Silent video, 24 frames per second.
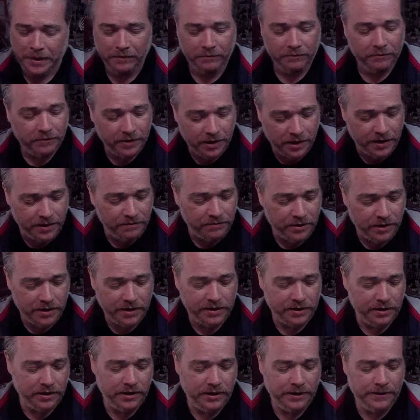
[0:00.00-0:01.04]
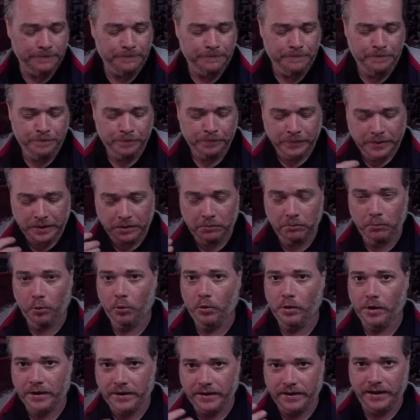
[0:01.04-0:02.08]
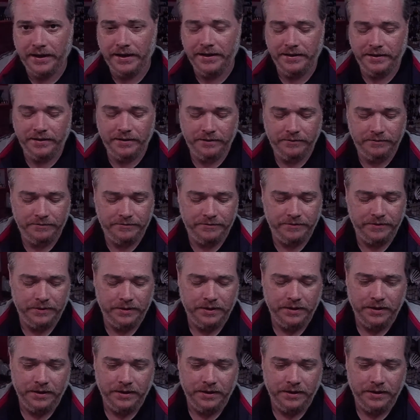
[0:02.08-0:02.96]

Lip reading: Very, very good. More kind of